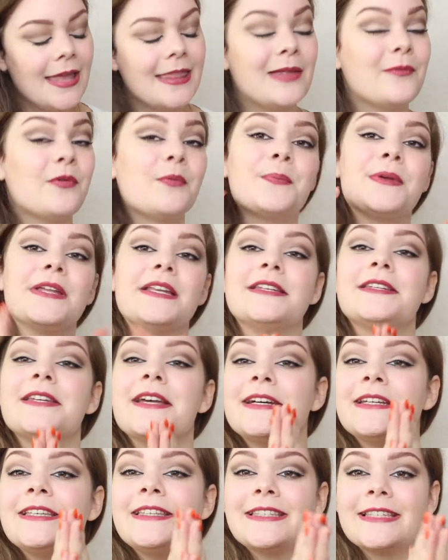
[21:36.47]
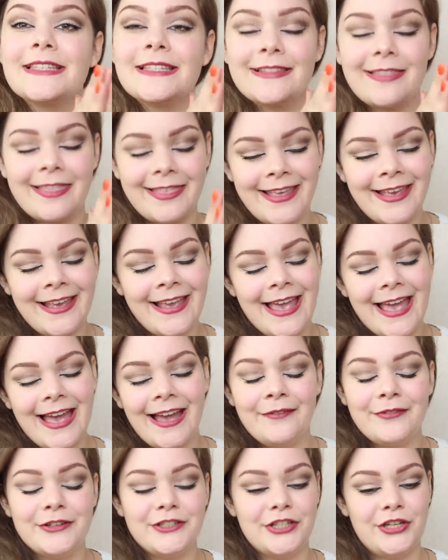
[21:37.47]
That would be the nicest thing
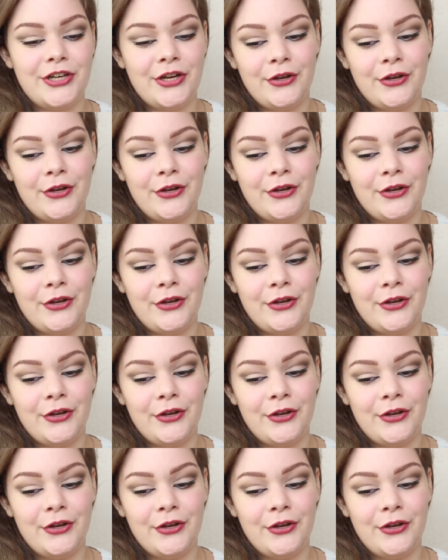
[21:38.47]
ever to